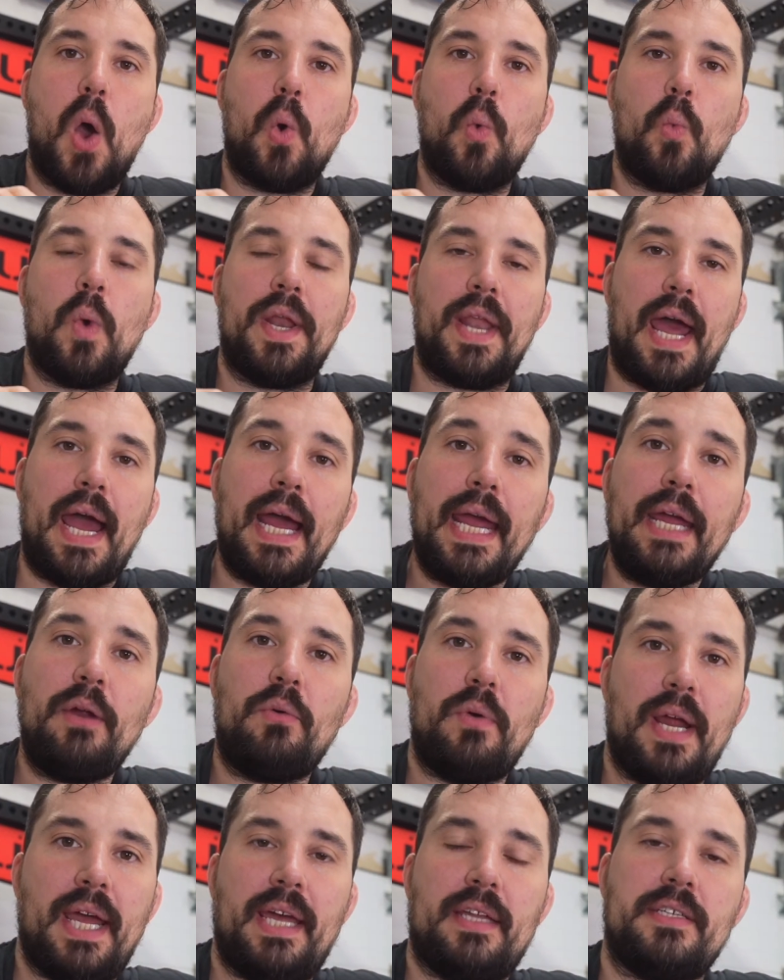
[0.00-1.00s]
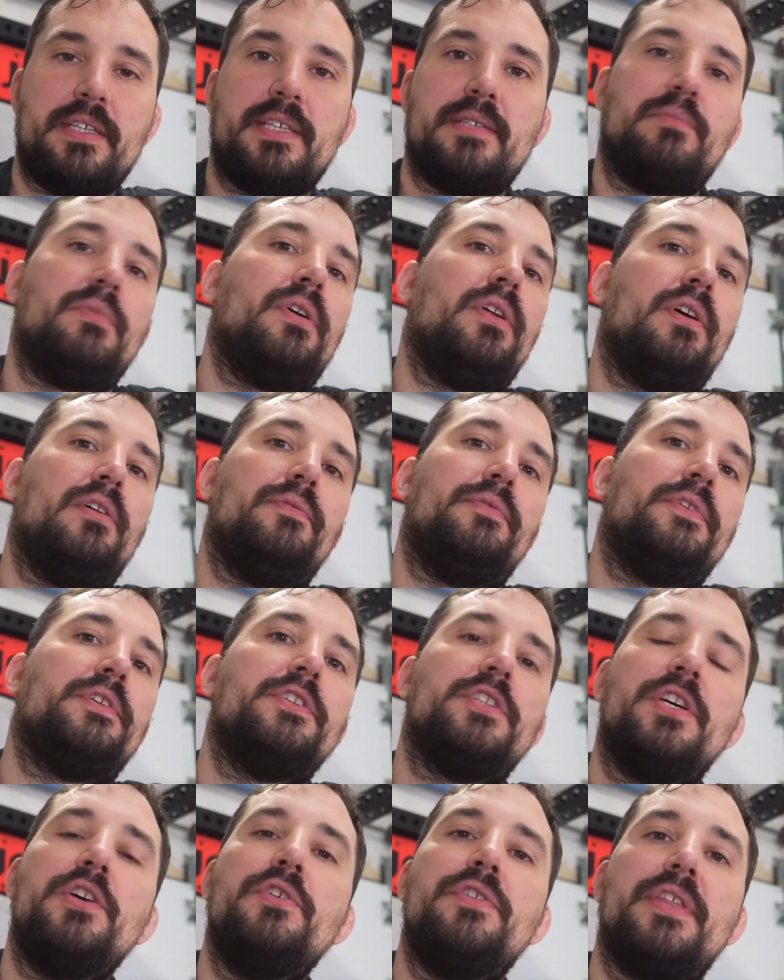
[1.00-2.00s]
When I ran Smolov in
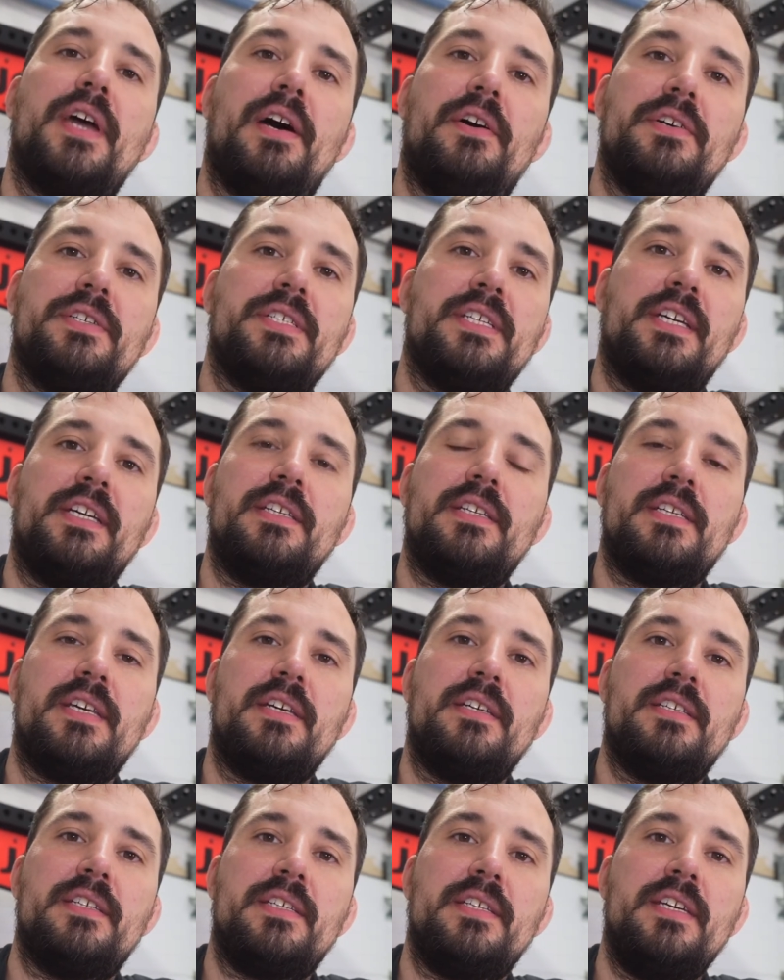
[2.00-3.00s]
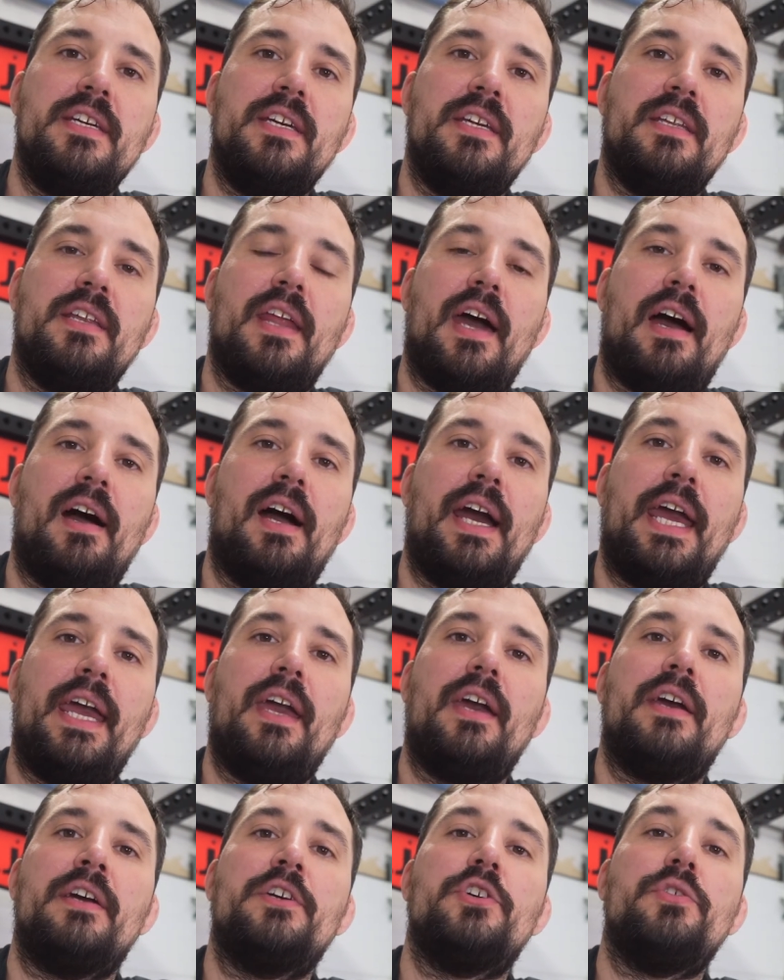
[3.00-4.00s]
2016, I
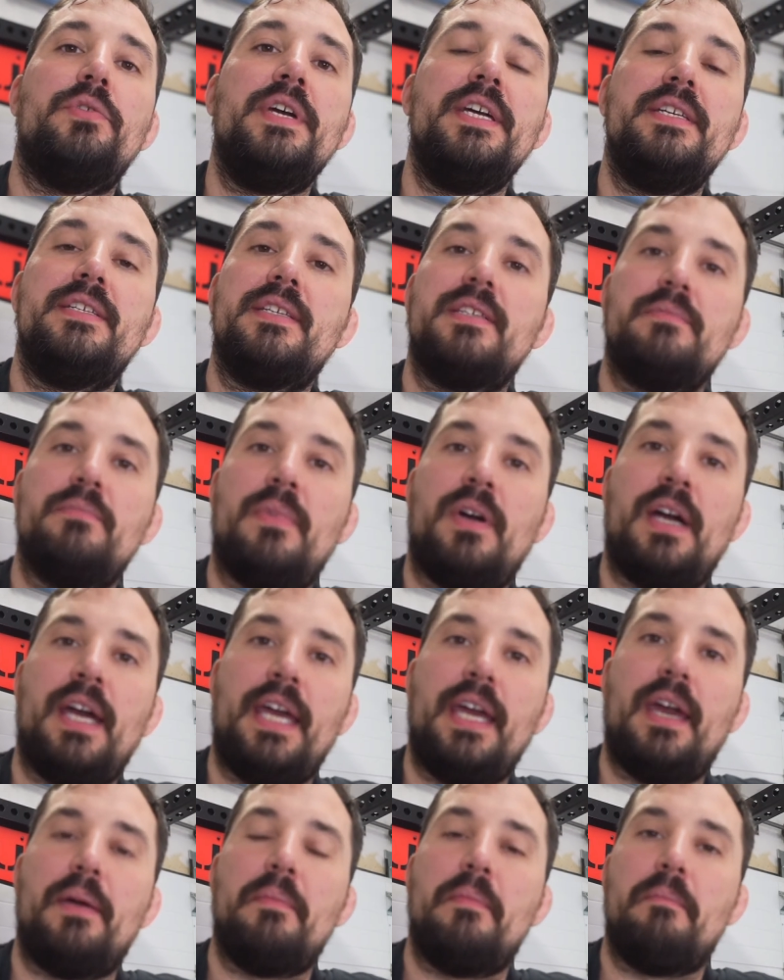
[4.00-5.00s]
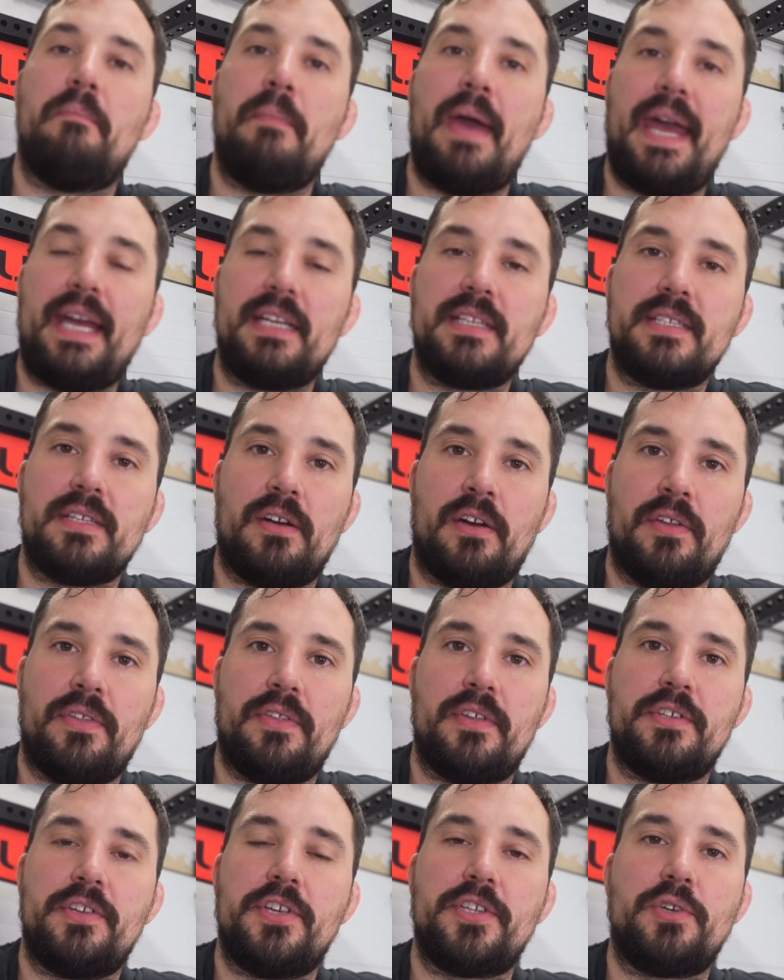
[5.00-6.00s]
increased my max on
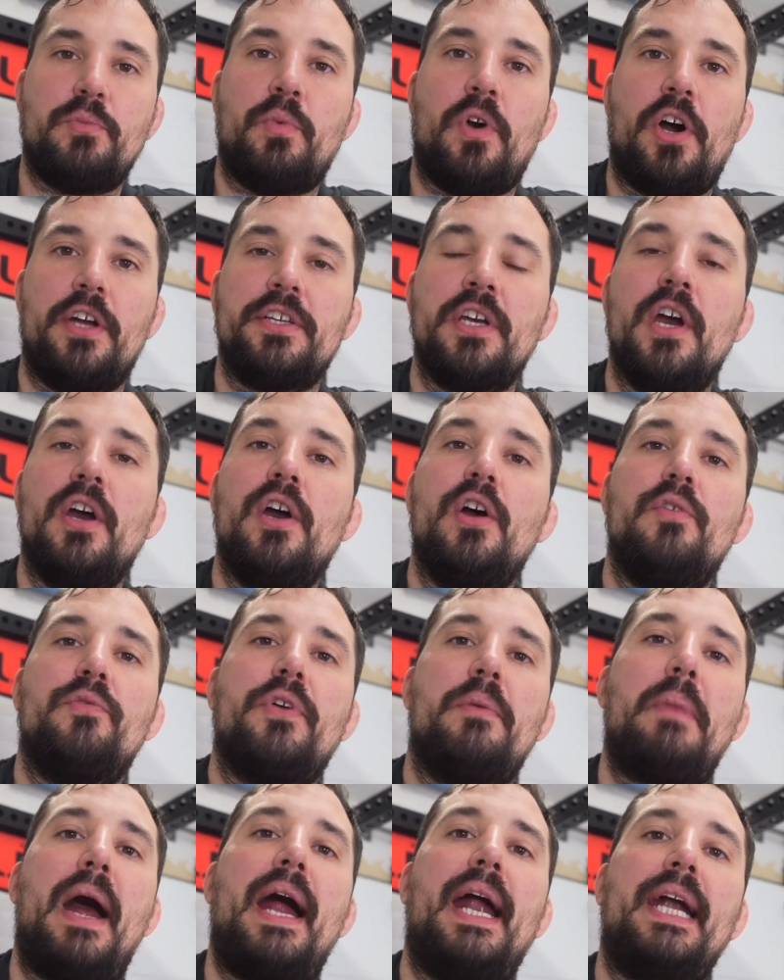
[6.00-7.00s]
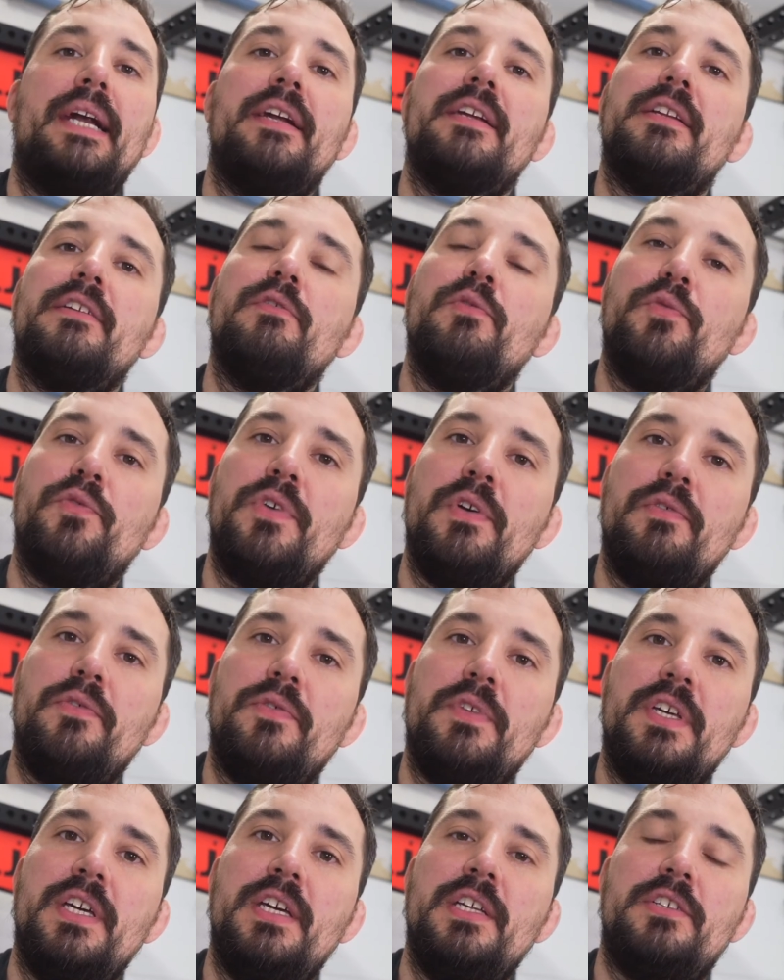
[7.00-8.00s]
the squat from
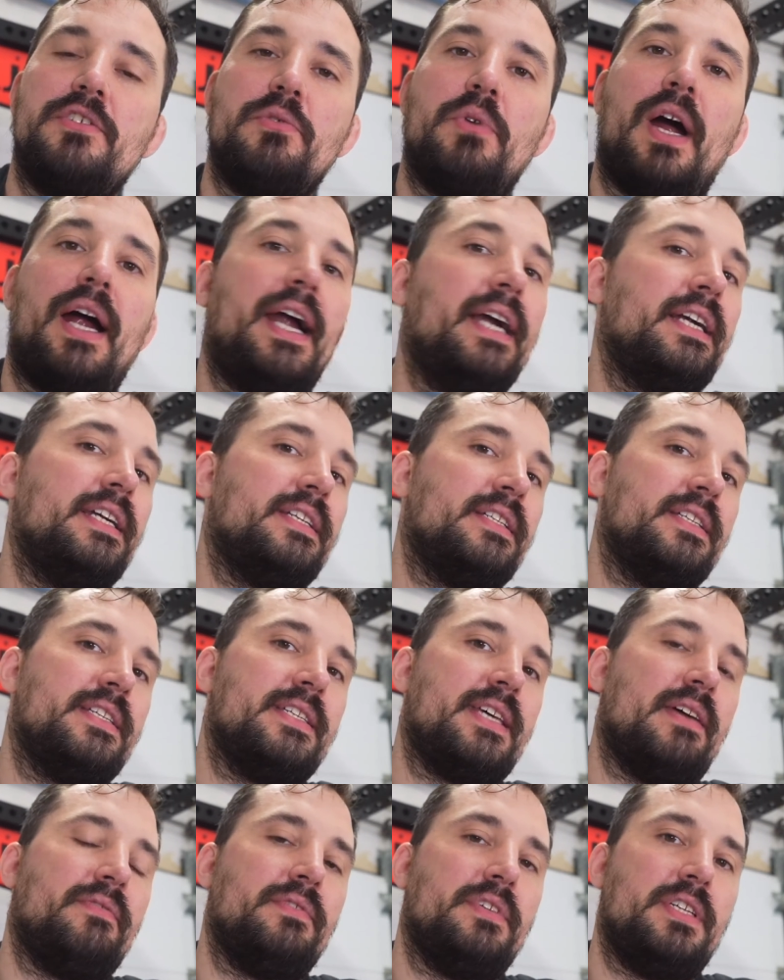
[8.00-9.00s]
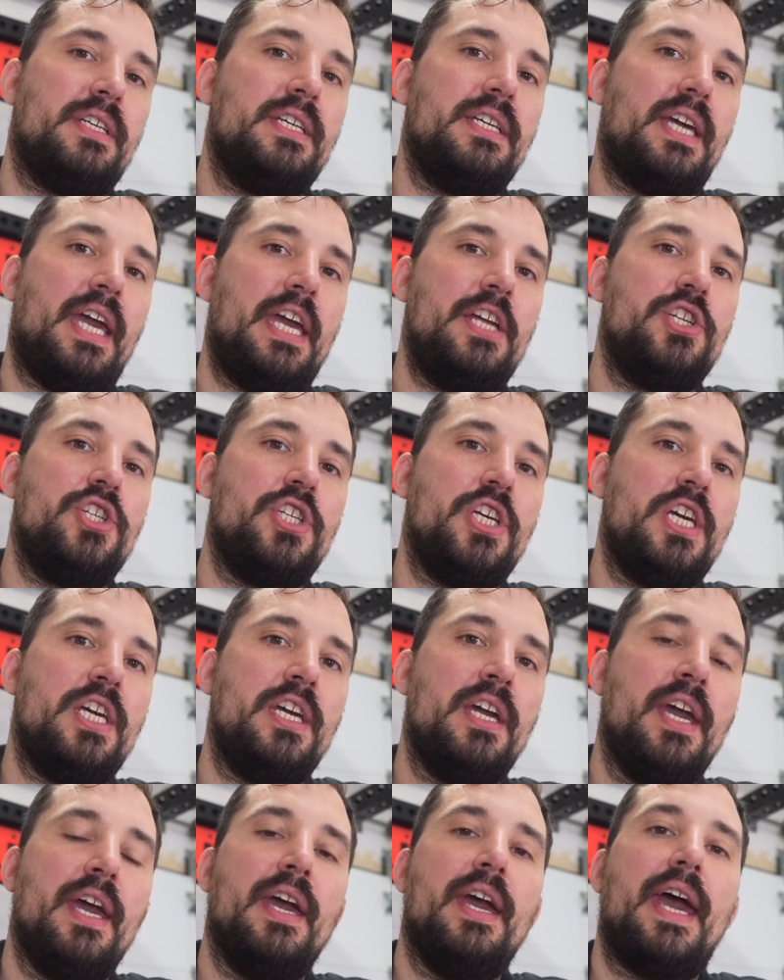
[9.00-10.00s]
150 to 170
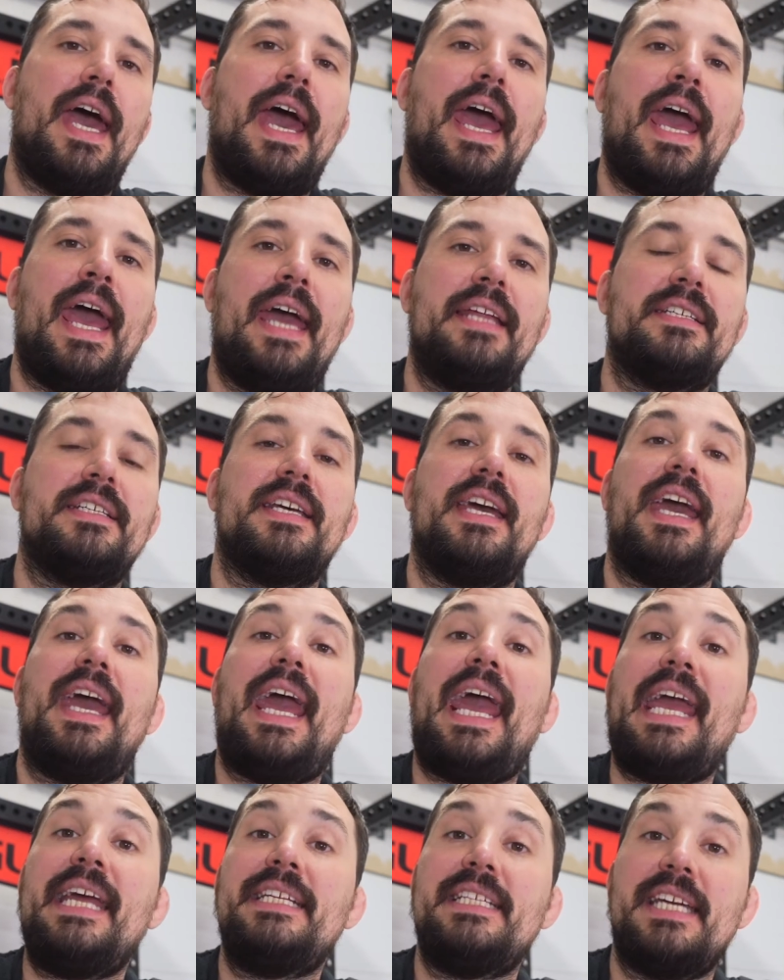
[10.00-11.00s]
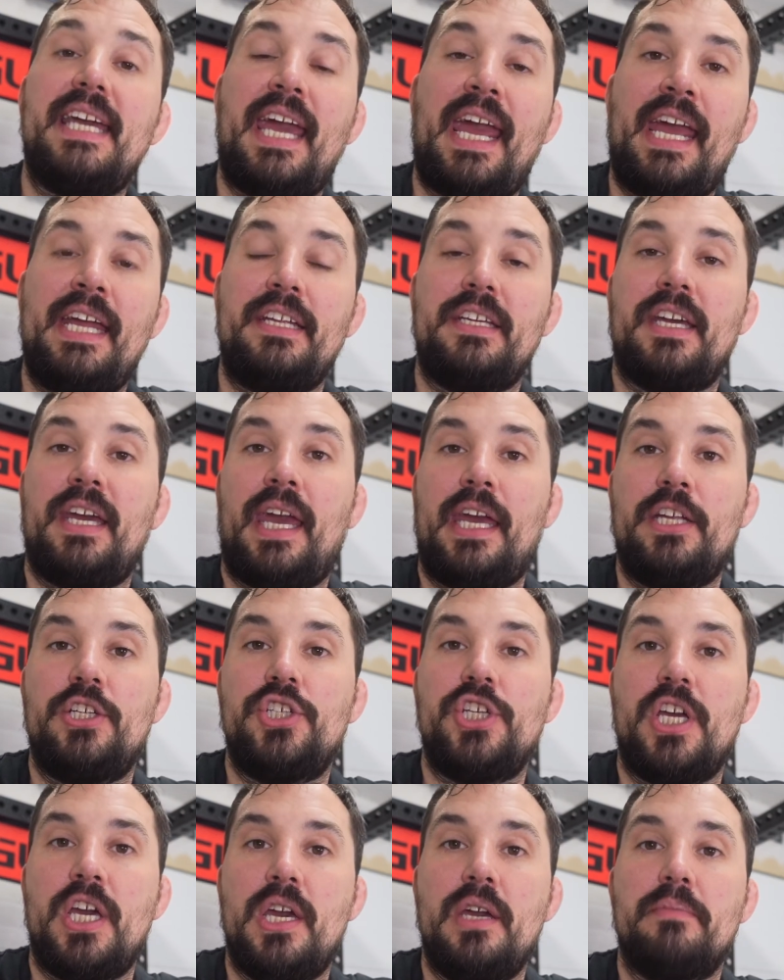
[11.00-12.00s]
kg at 88
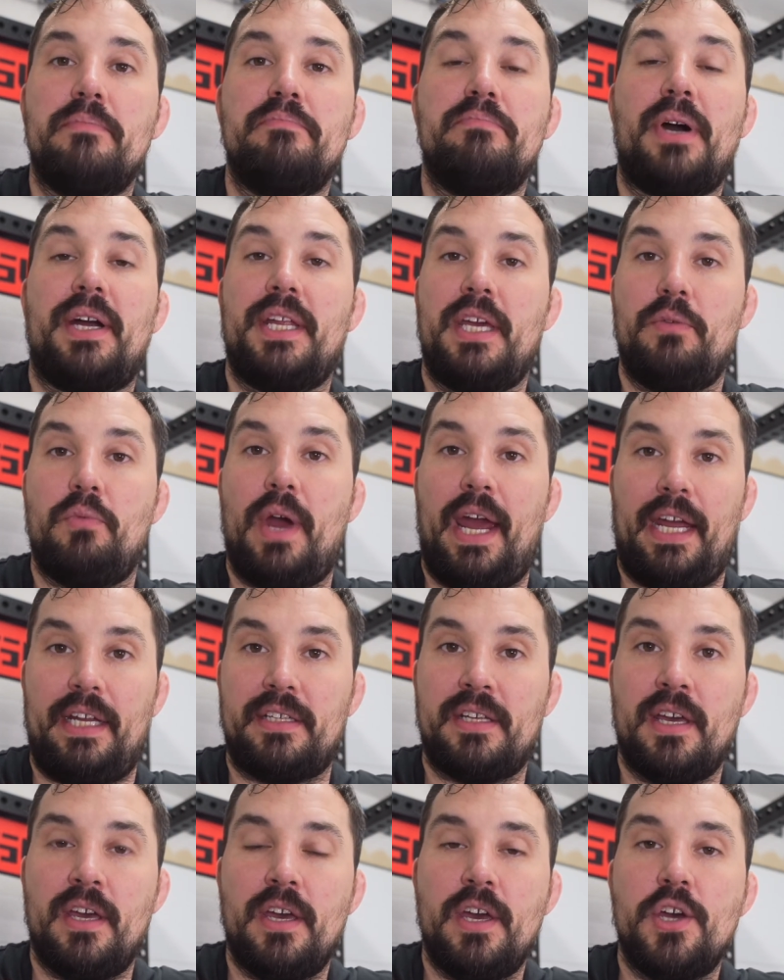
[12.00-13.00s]
kg body weight.